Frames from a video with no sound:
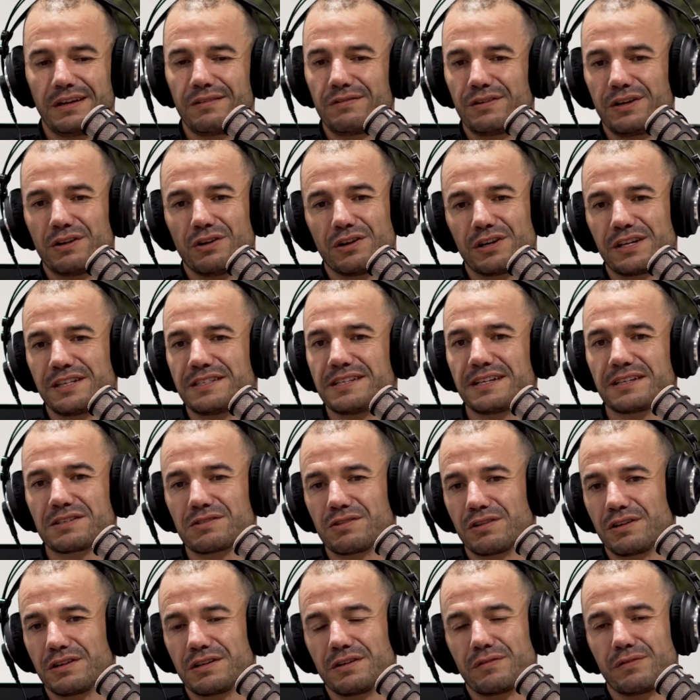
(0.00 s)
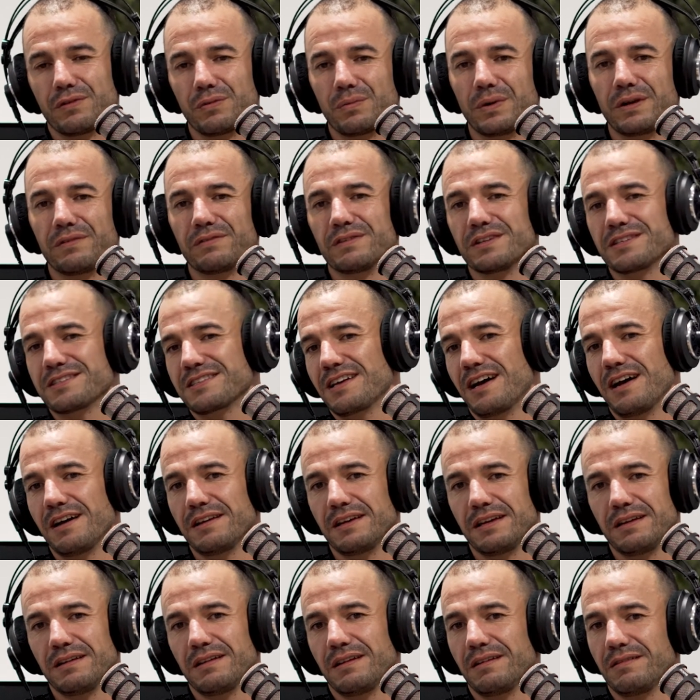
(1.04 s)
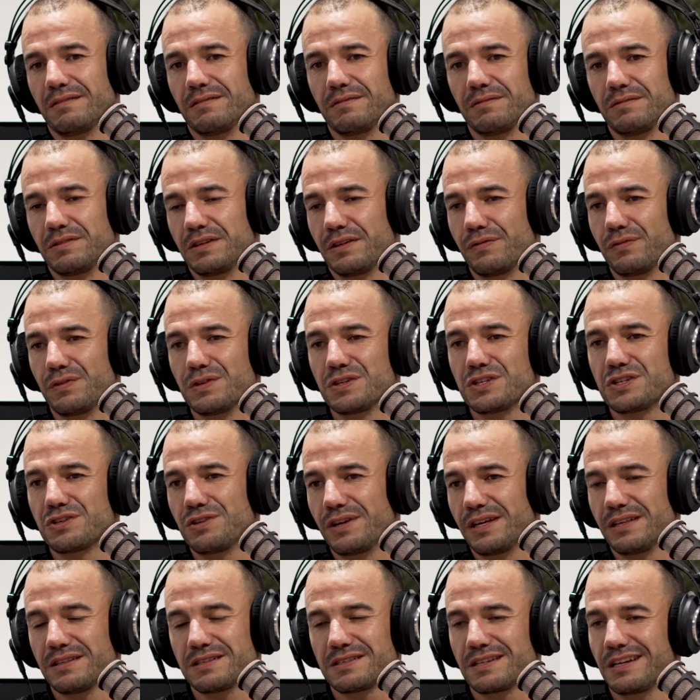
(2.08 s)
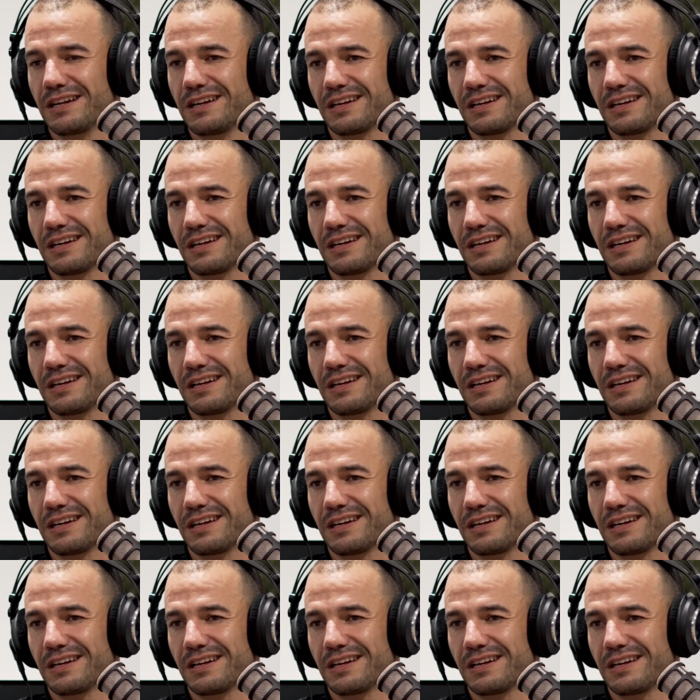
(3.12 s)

every architect's got a different way of designing and different strengths.